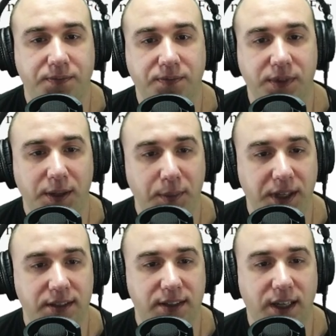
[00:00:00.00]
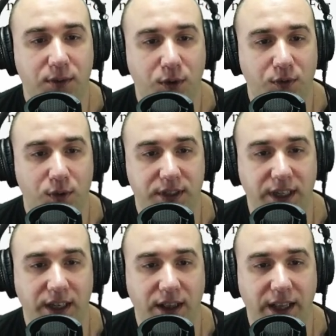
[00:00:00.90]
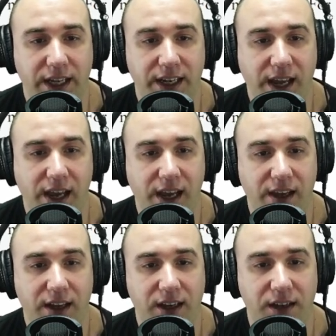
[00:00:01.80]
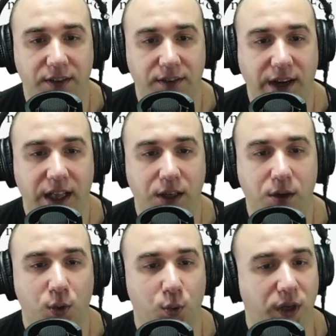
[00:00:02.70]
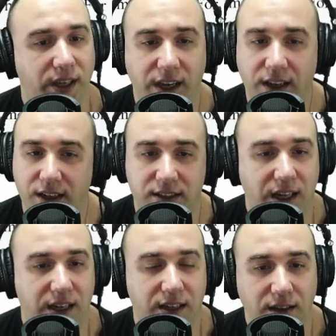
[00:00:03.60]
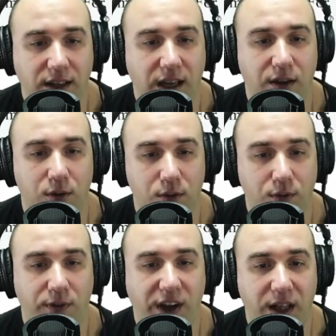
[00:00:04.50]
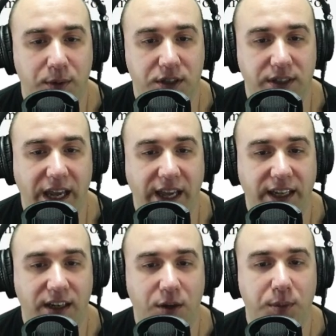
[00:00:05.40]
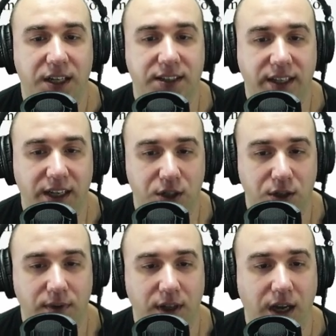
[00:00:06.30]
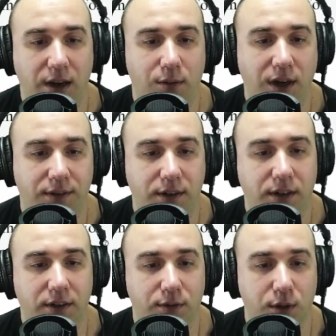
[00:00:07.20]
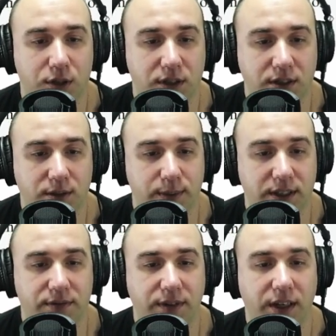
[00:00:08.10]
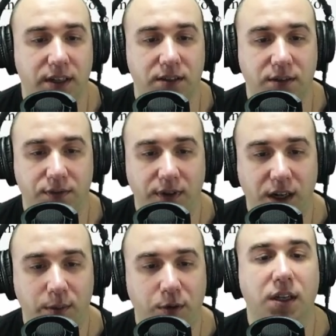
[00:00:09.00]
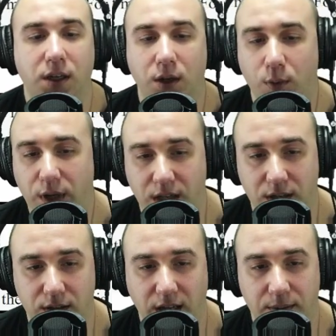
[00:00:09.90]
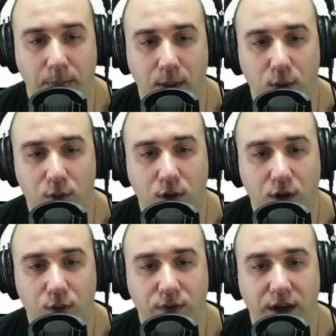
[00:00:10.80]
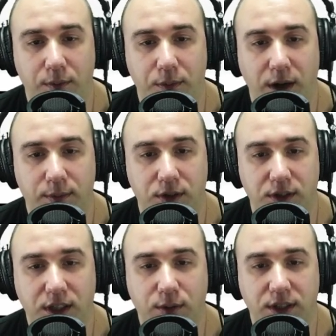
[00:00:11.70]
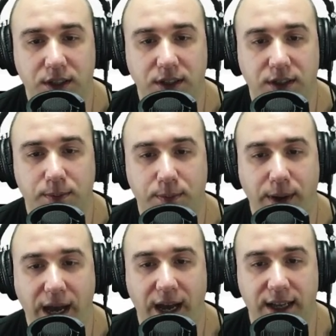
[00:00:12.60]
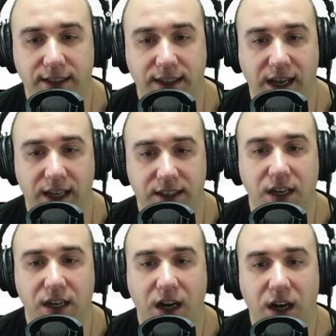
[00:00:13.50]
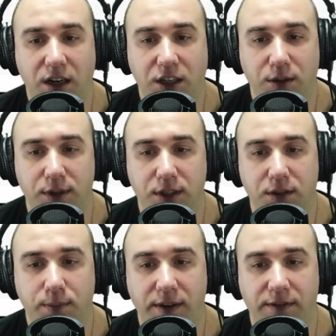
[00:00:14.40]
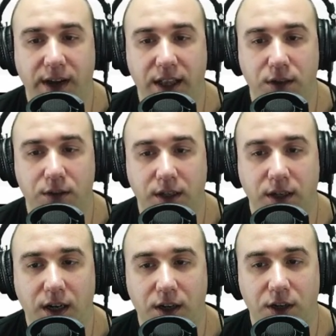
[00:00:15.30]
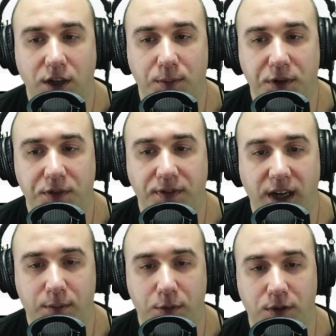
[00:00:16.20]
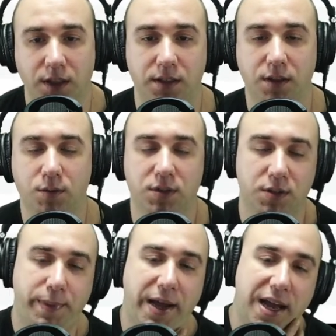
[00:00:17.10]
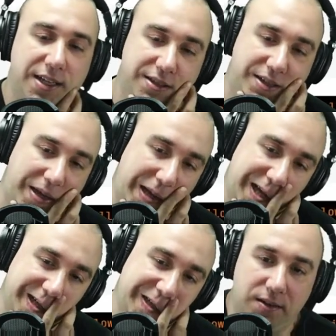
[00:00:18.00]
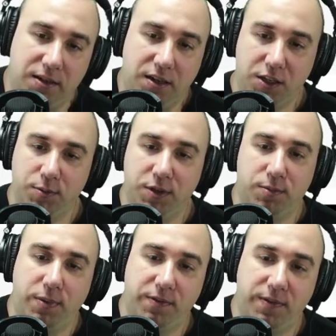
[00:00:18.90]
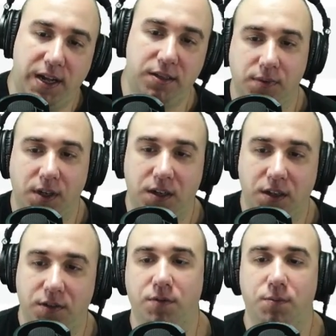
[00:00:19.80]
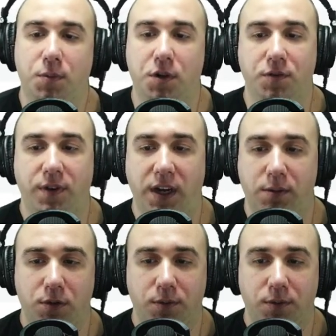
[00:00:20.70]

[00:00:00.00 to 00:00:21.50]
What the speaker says: That means that if we'll say let A and give it a value, we can't extend it. Yeah, it will fail because A cannot be assigned to. However, if we'll specify it as a variable, we can do that. Will work without any problem. Sequences passed as argument by value are not modifiable. Sequences passed as argument by value are not modifiable.